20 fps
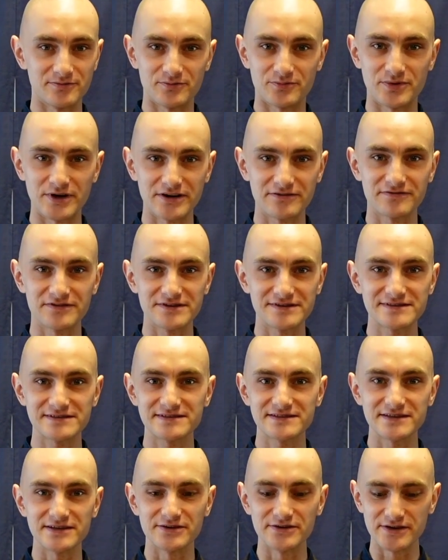breakfast
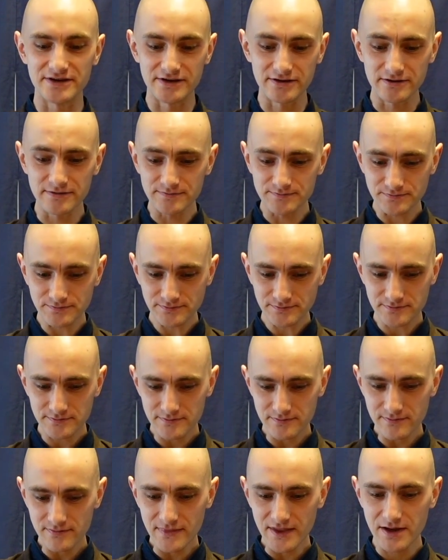cereal,
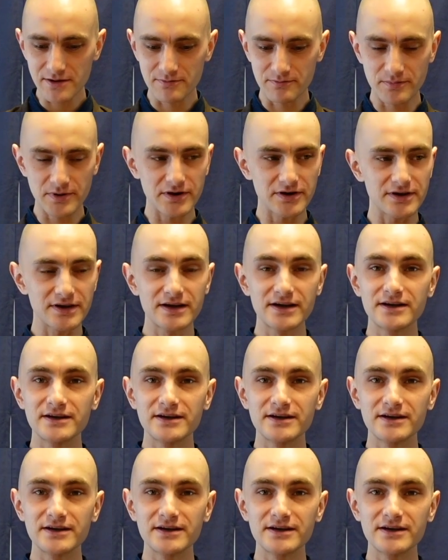but